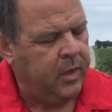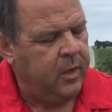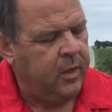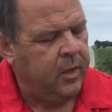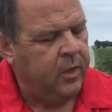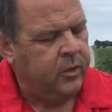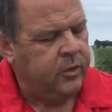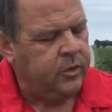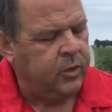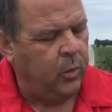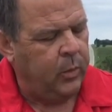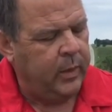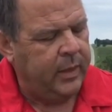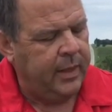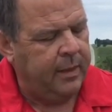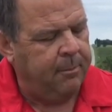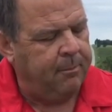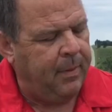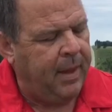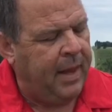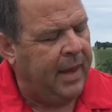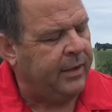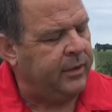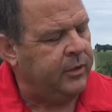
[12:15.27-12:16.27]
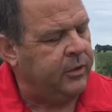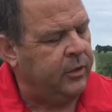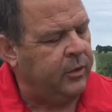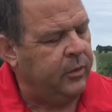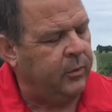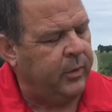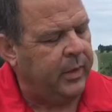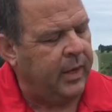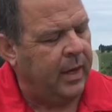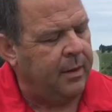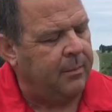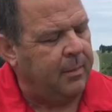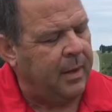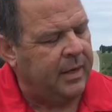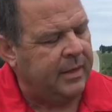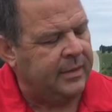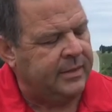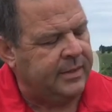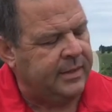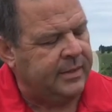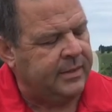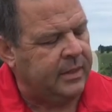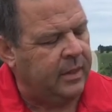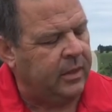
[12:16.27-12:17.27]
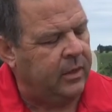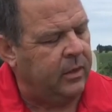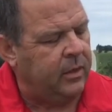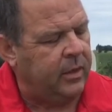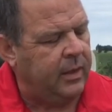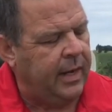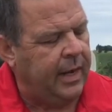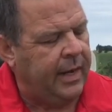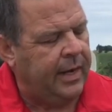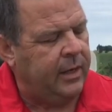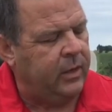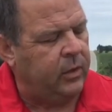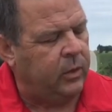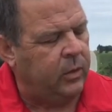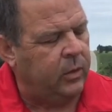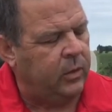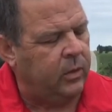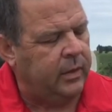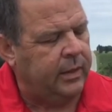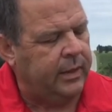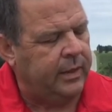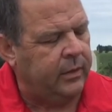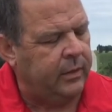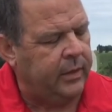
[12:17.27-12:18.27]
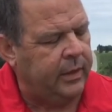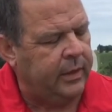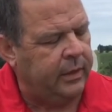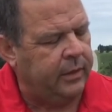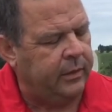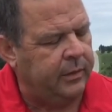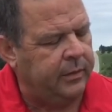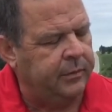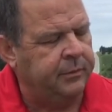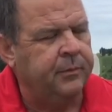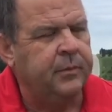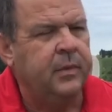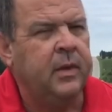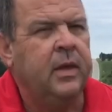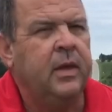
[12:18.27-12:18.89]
so we get back to, we got about a 680 kernel ear here.